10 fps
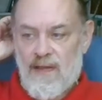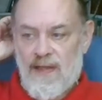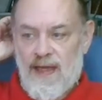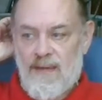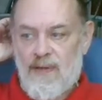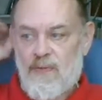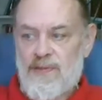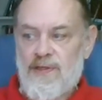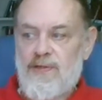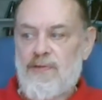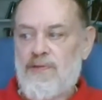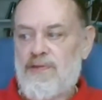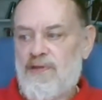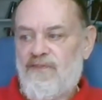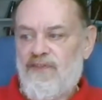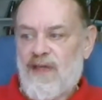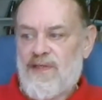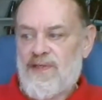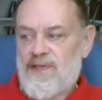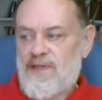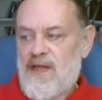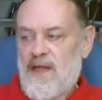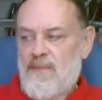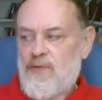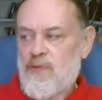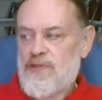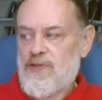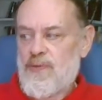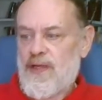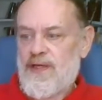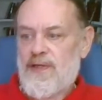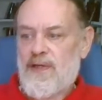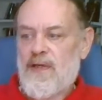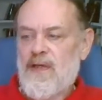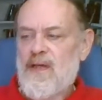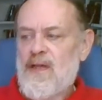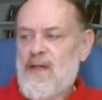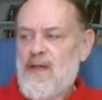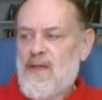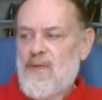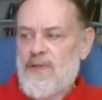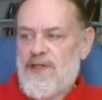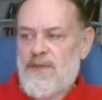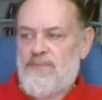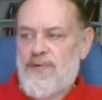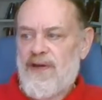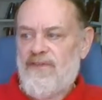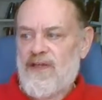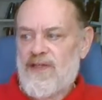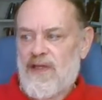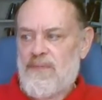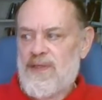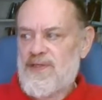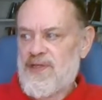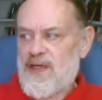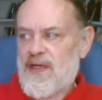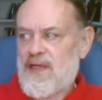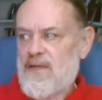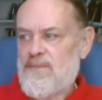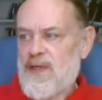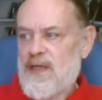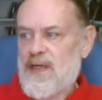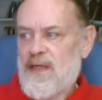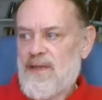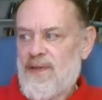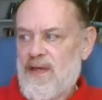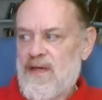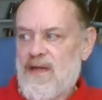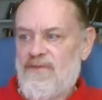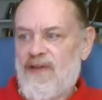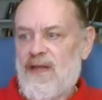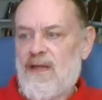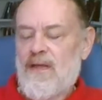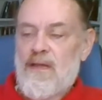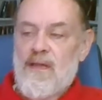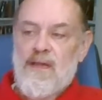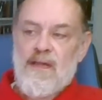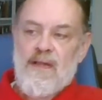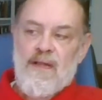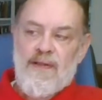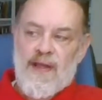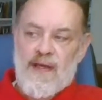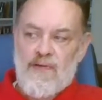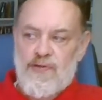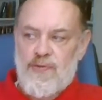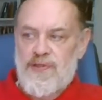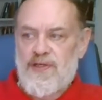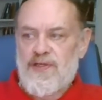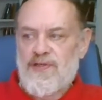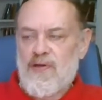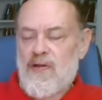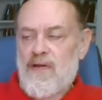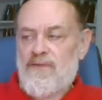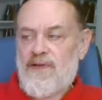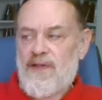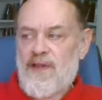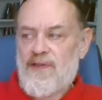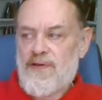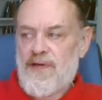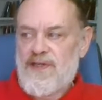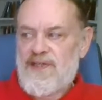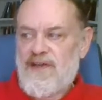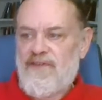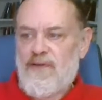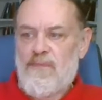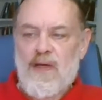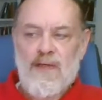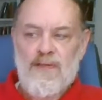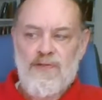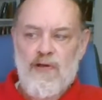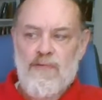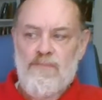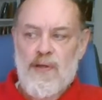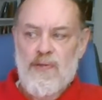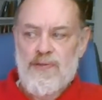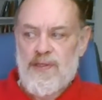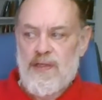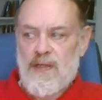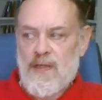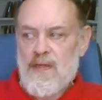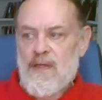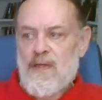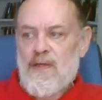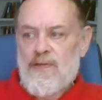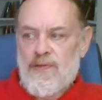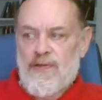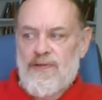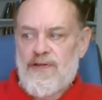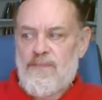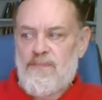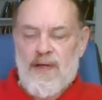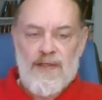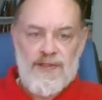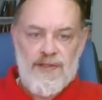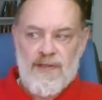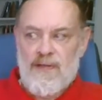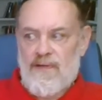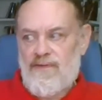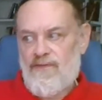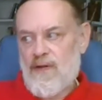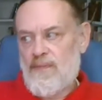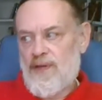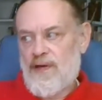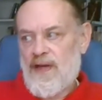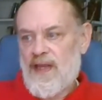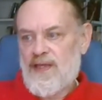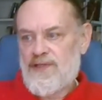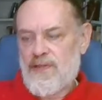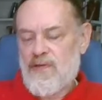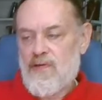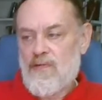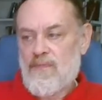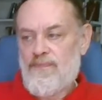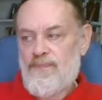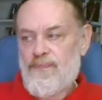The abbot was induced to fix his name to a surrender which had previously been signed by the convent. The house was dissolved, and the 37 monks who composed it took their departure from their ancient home.